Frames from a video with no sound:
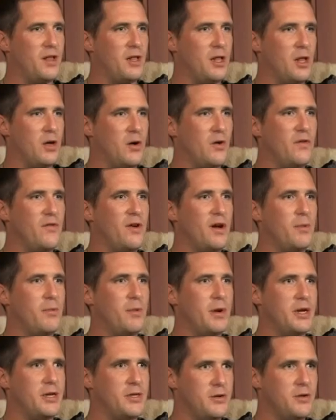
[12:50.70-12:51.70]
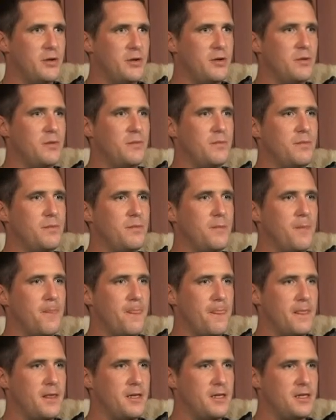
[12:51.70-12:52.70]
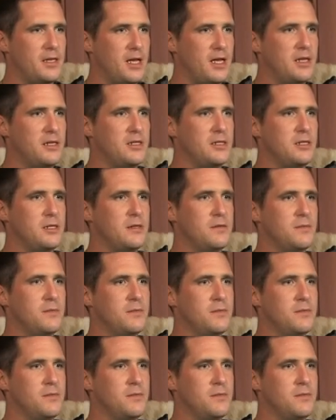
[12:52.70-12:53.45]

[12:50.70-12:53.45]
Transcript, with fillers: the low vibrational sense